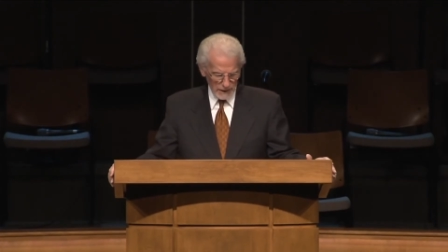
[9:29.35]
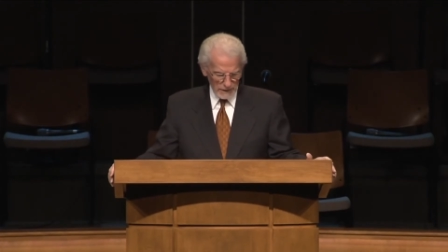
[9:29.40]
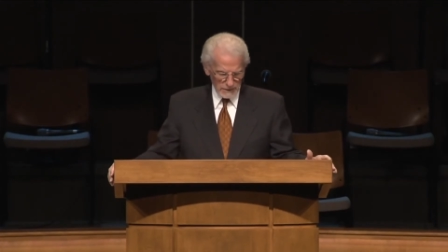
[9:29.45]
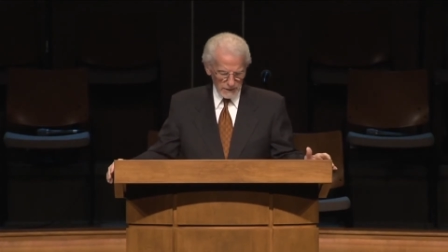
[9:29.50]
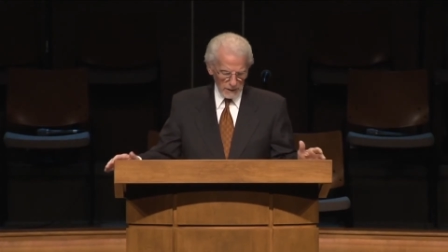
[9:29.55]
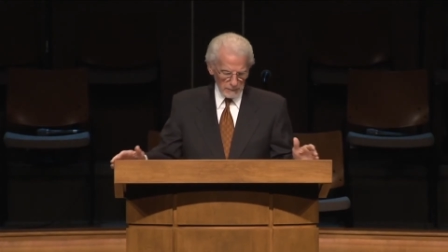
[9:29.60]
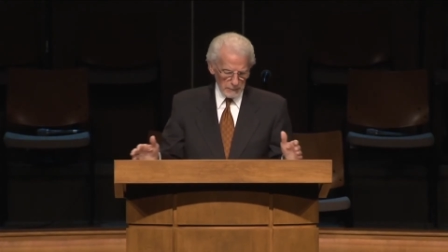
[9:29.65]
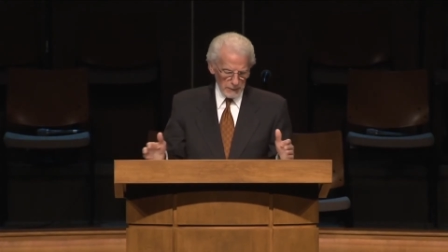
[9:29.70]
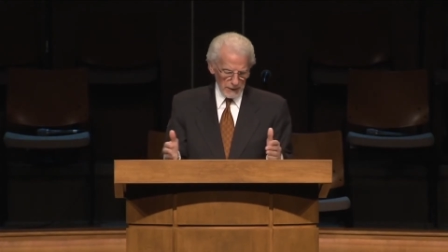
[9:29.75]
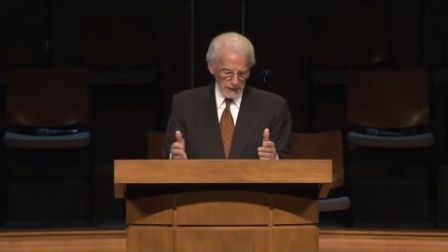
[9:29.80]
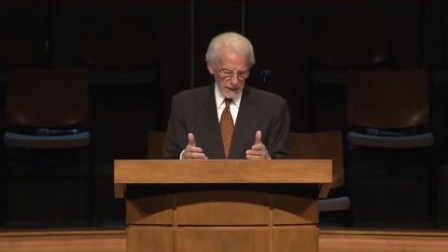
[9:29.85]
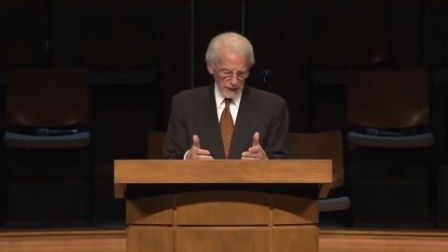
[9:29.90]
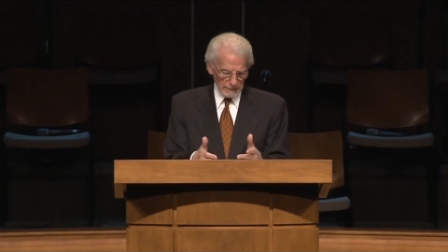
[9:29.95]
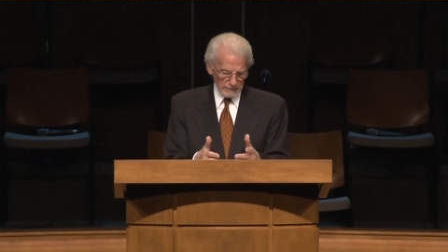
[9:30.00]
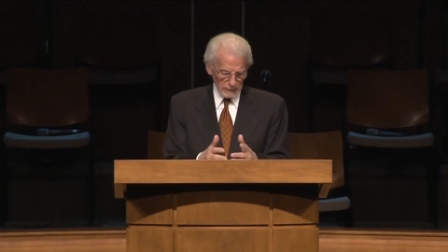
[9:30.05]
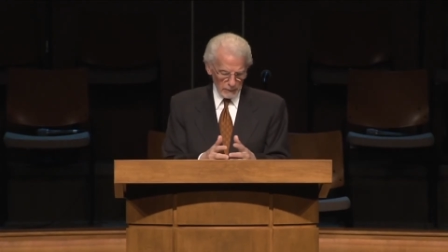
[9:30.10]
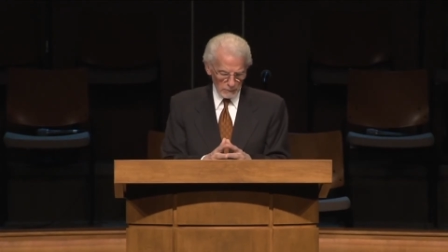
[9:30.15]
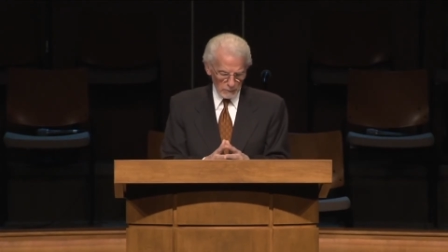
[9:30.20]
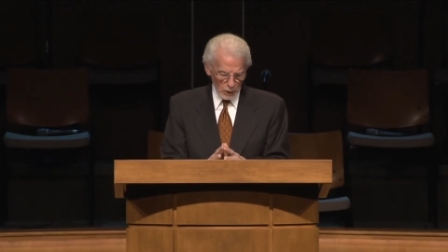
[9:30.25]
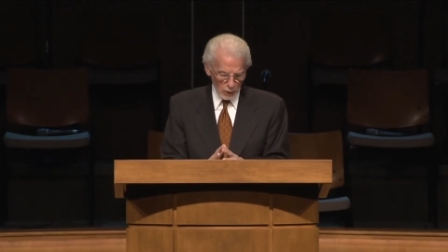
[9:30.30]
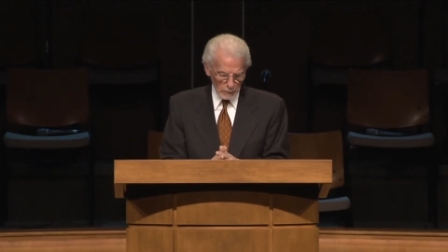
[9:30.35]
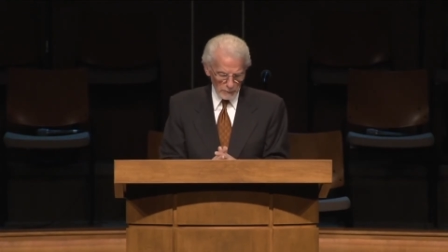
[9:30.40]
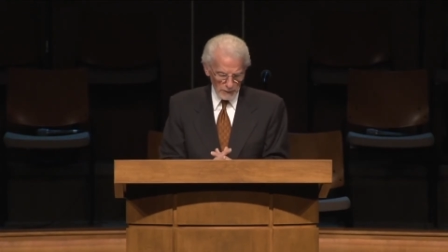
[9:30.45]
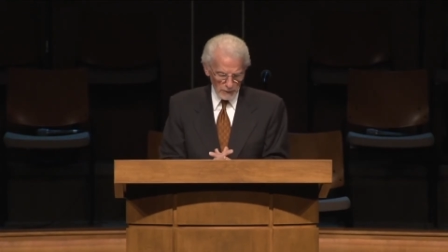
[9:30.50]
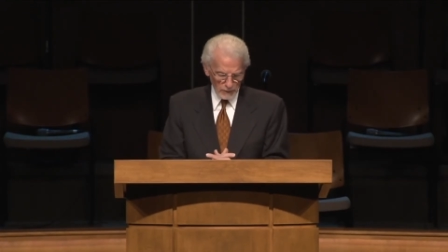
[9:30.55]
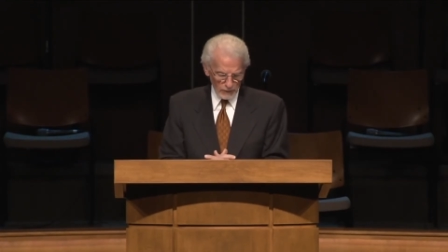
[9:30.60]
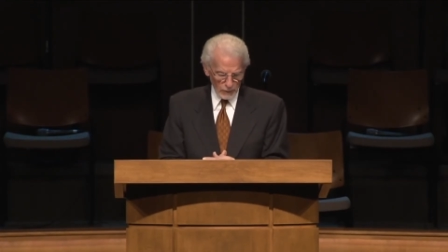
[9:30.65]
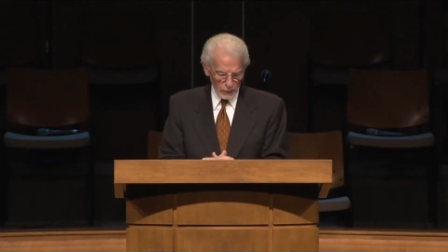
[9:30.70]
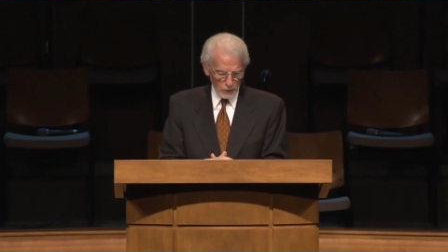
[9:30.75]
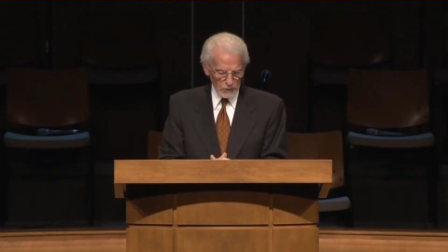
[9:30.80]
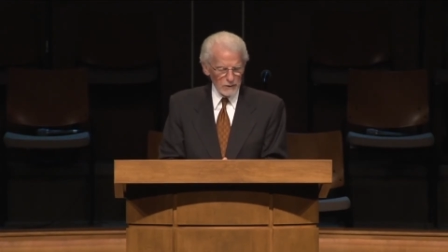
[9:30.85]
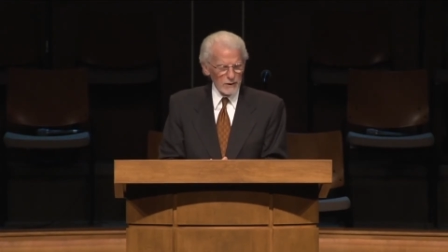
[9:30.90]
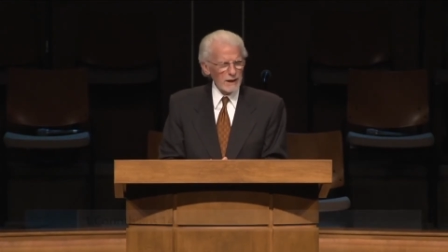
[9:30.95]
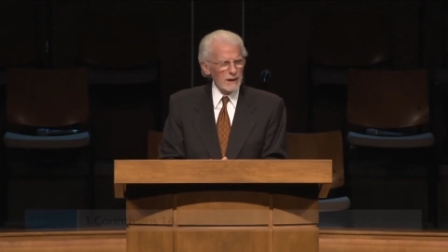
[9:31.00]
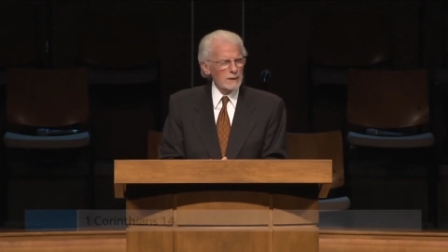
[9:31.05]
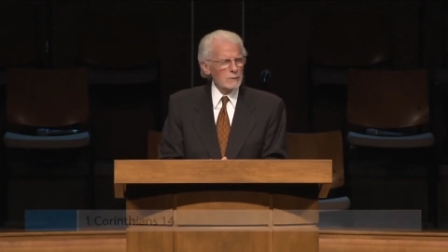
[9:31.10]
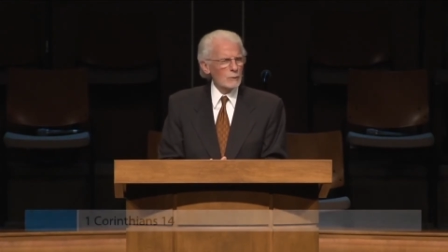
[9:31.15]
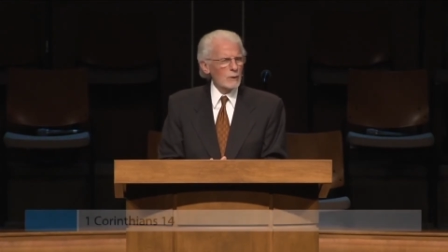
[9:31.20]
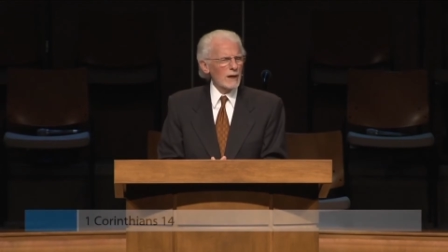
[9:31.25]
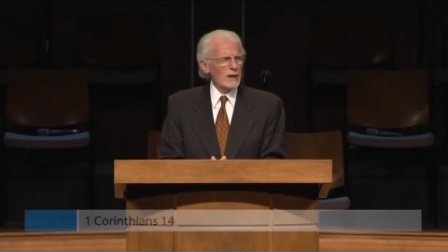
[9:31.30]
Some pick up from Romans
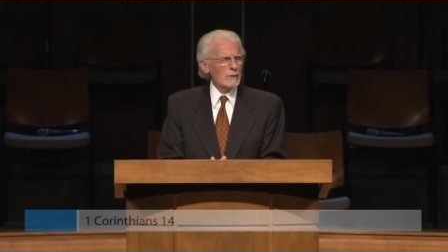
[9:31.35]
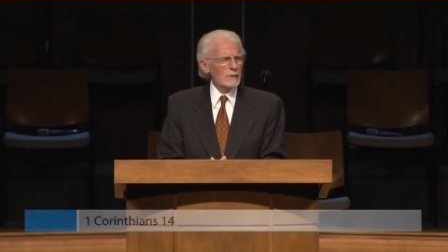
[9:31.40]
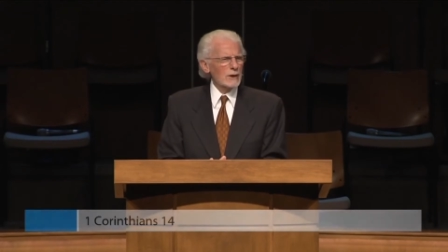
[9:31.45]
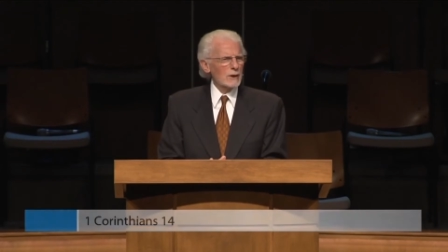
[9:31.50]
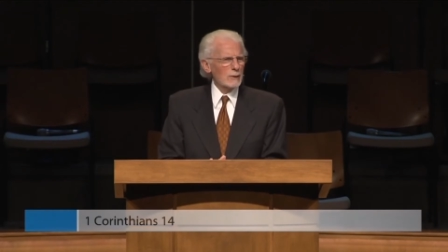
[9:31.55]
14 well,